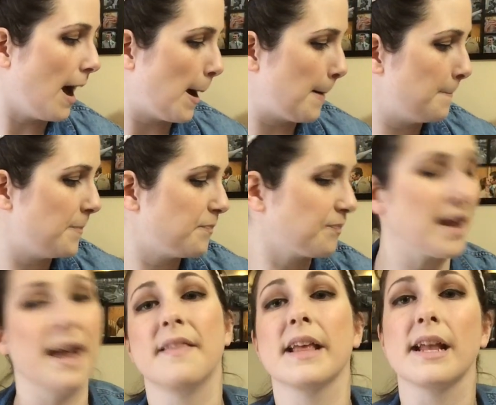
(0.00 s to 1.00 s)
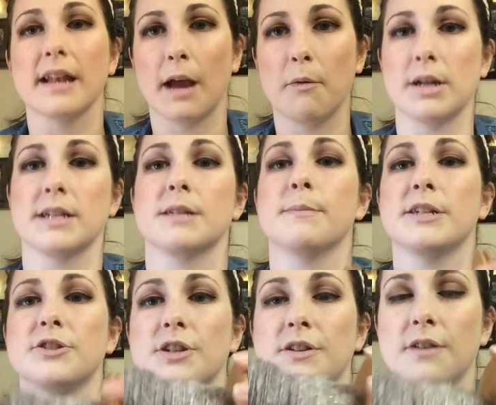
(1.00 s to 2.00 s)
And then I wanted to
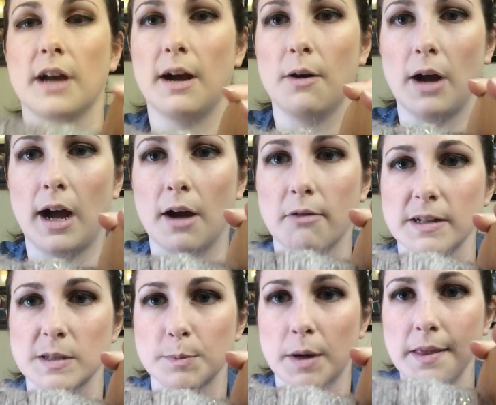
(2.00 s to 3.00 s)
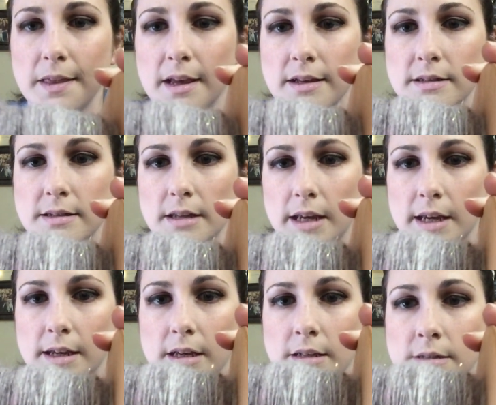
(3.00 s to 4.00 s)
mention how I spun this
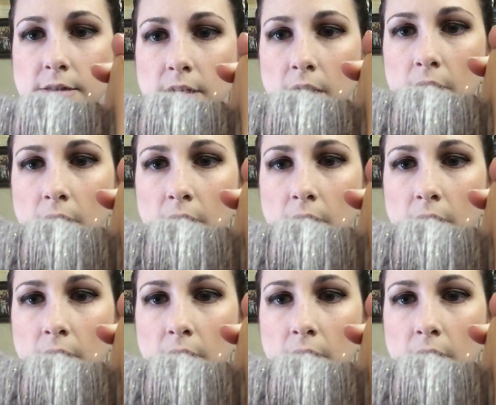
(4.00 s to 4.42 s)
is